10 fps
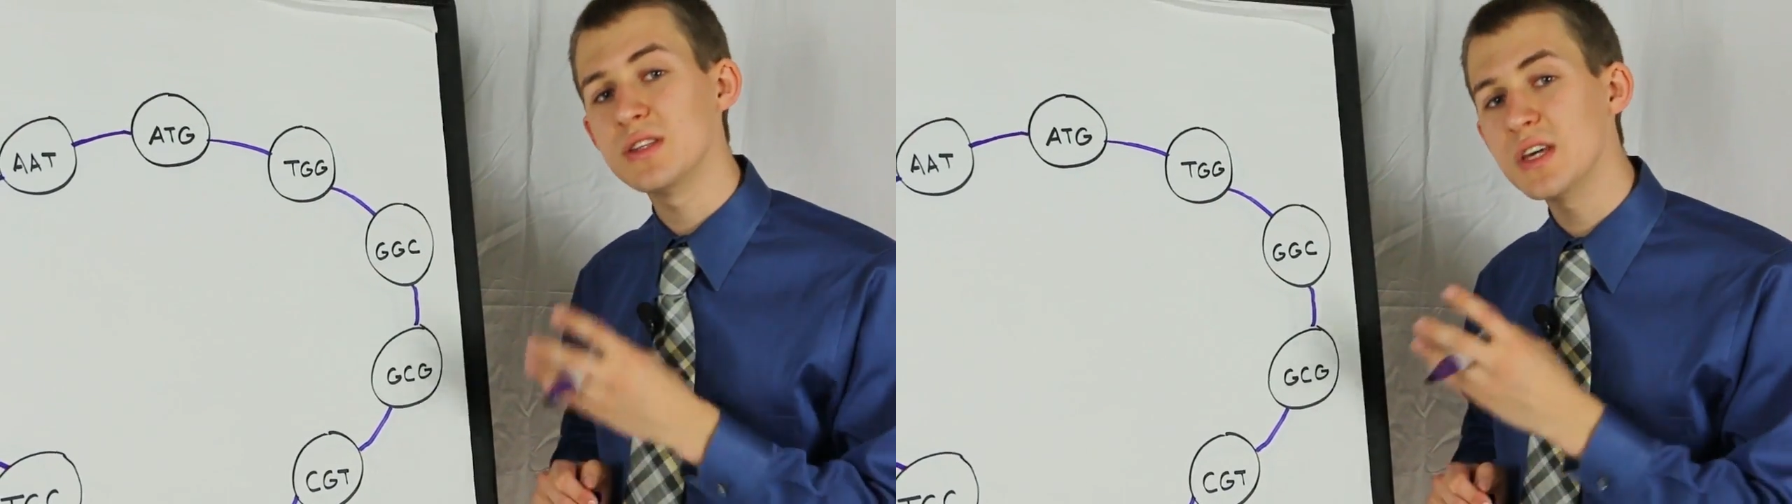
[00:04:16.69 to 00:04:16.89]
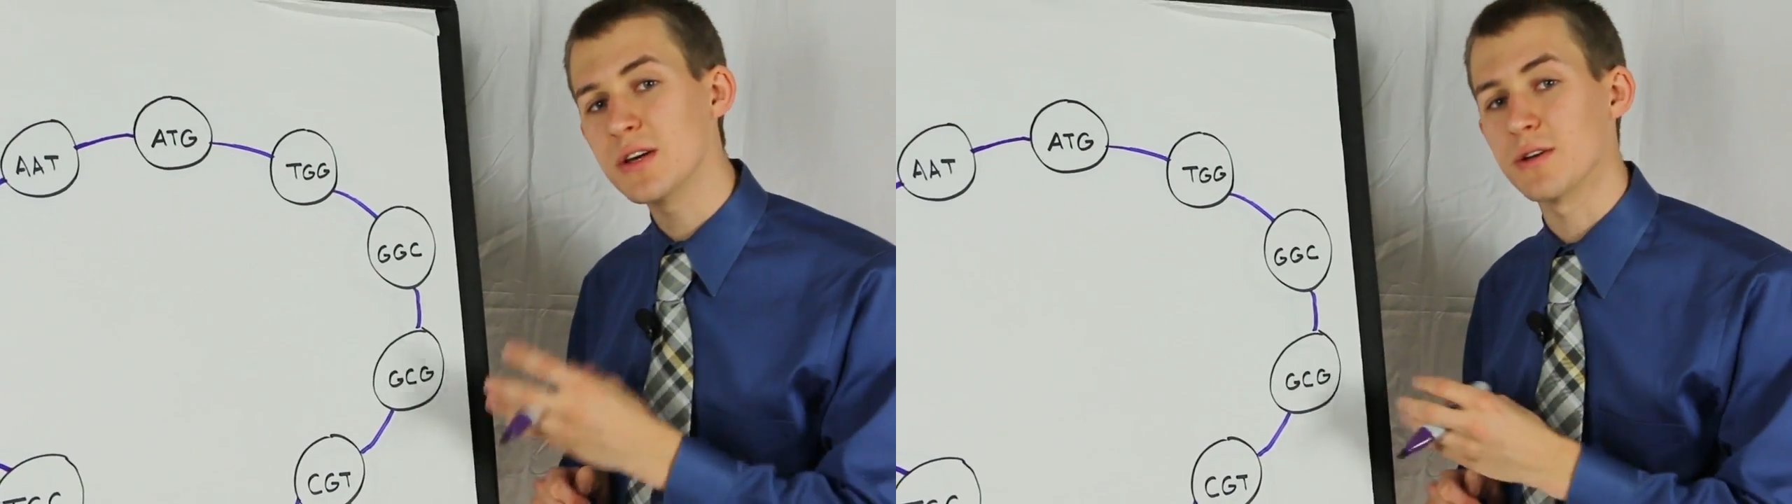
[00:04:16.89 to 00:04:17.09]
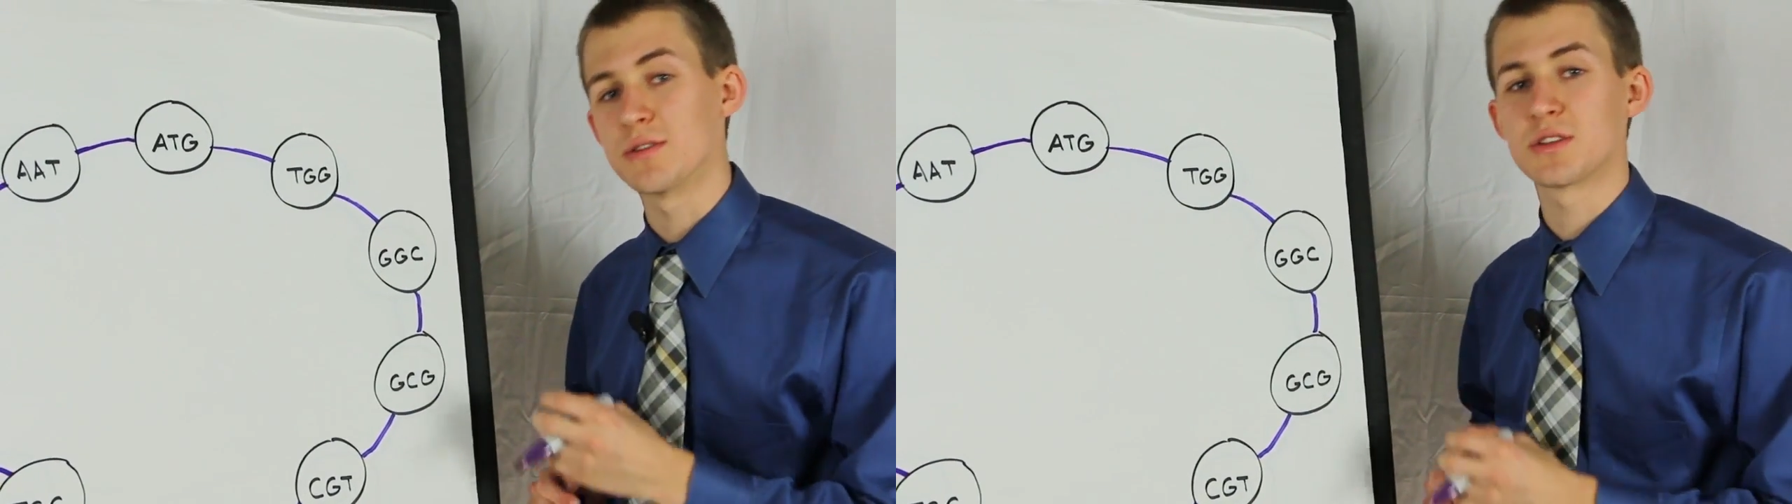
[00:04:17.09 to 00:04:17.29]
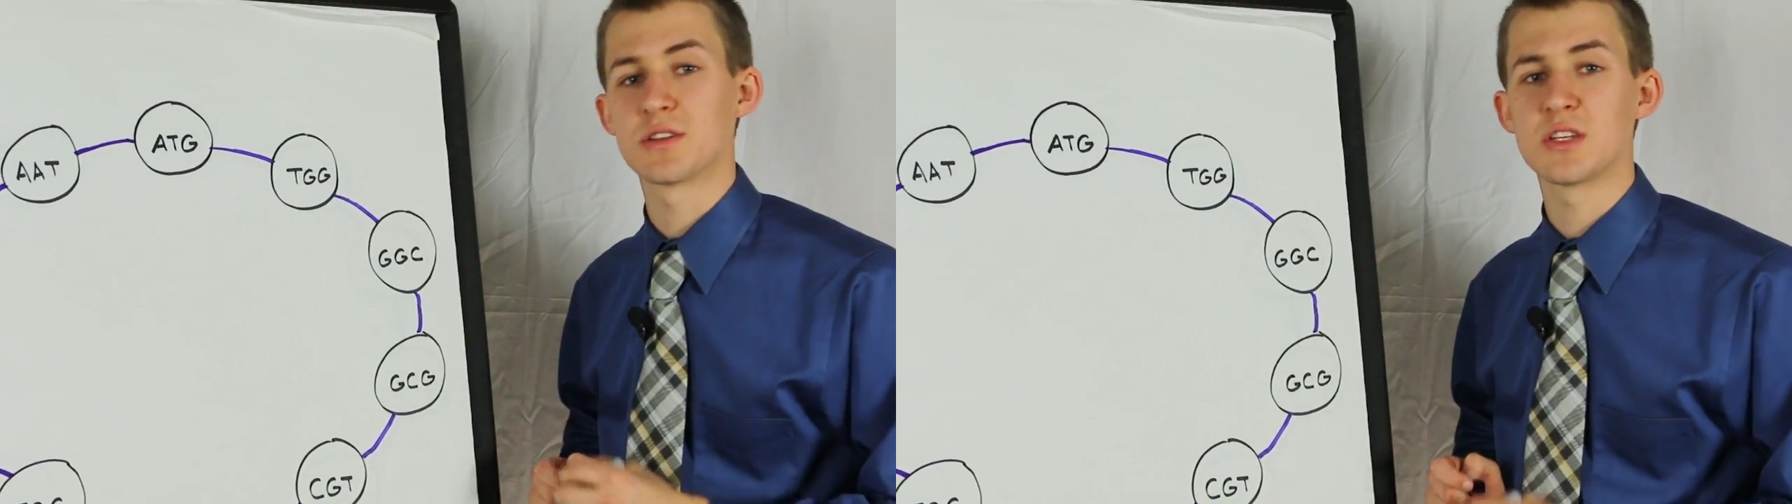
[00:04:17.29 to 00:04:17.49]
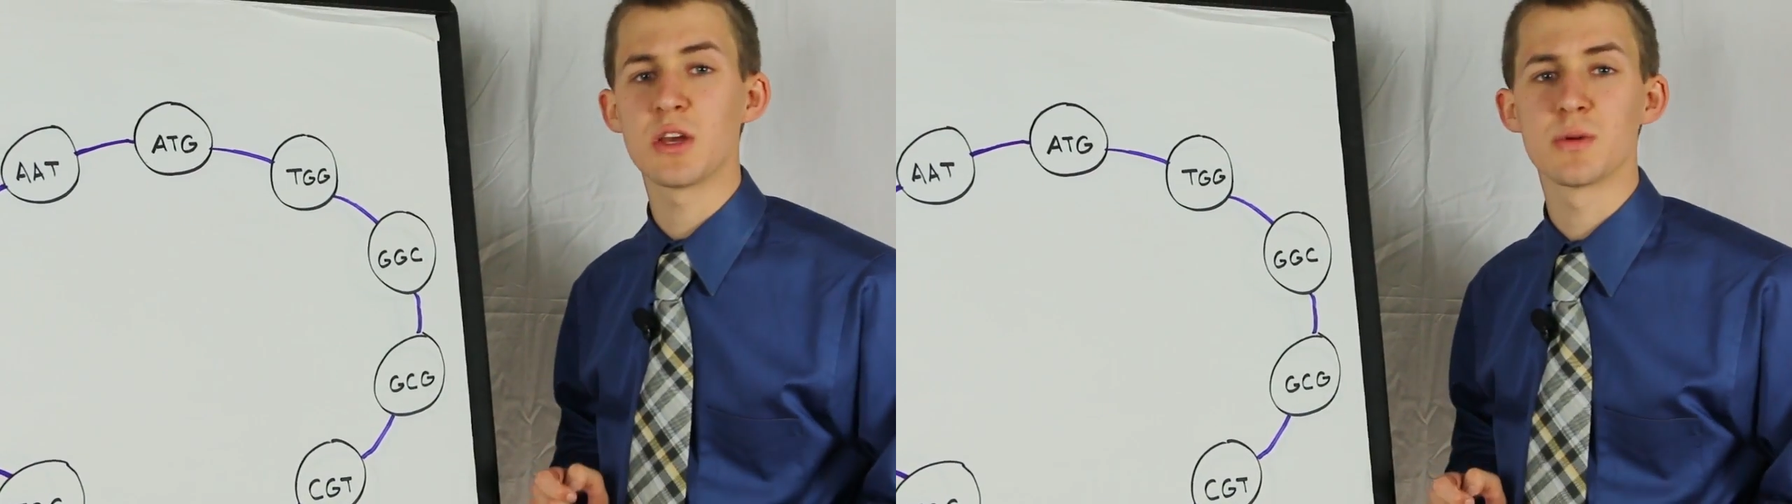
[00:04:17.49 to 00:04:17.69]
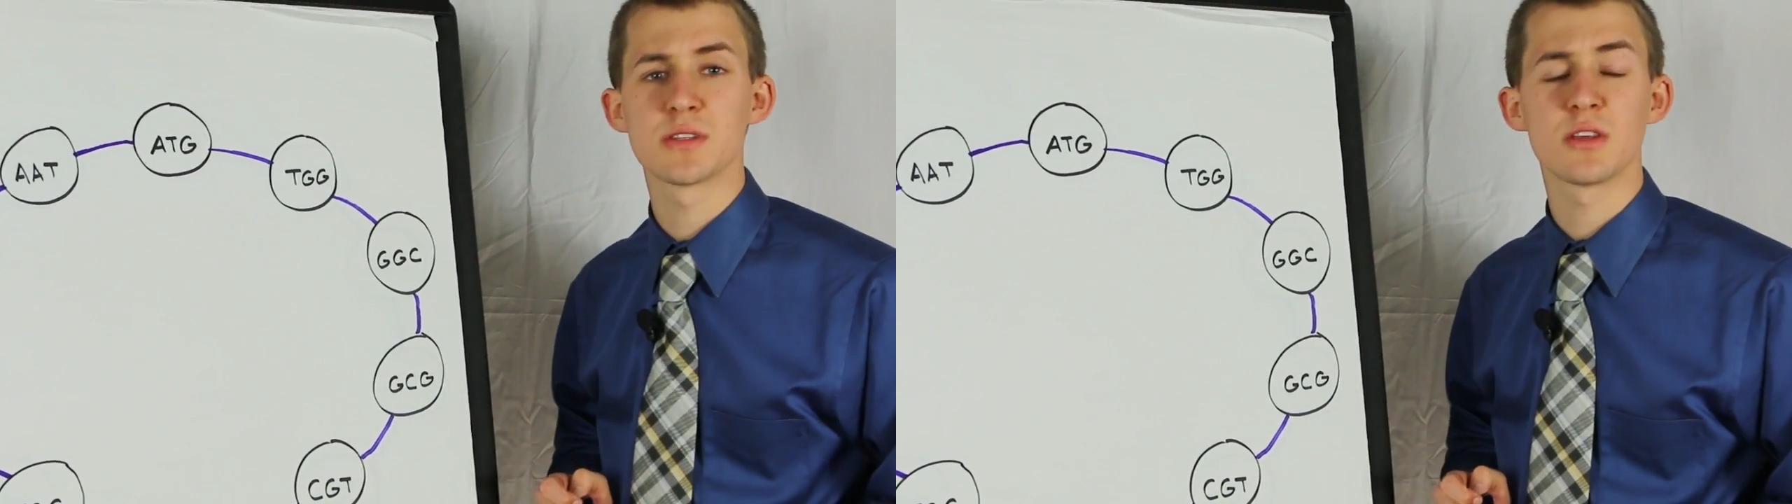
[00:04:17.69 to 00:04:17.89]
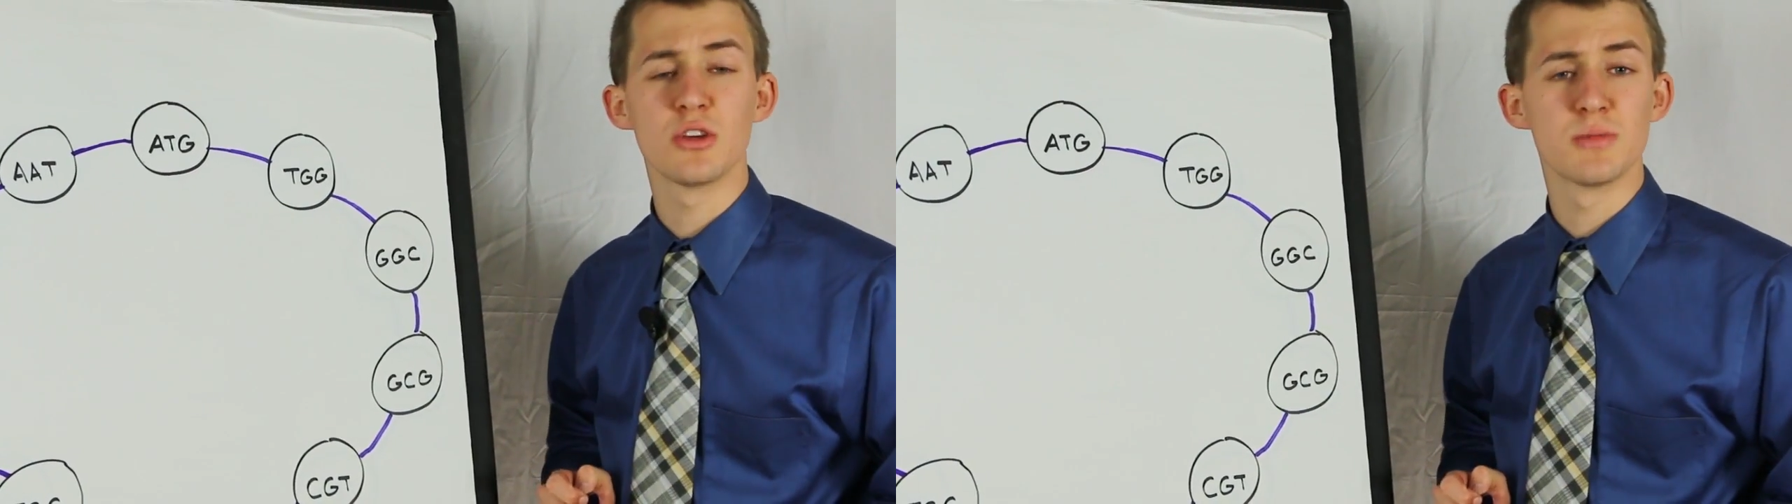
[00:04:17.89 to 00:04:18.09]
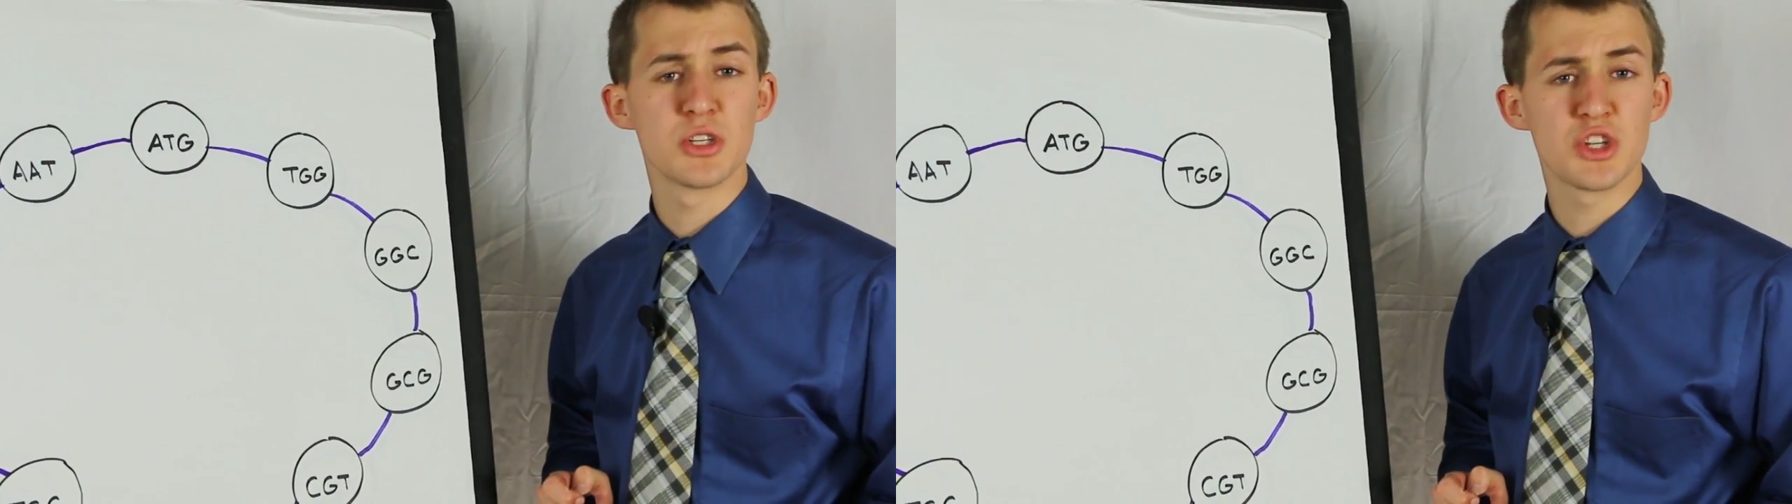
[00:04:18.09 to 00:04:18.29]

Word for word: years to sequence the human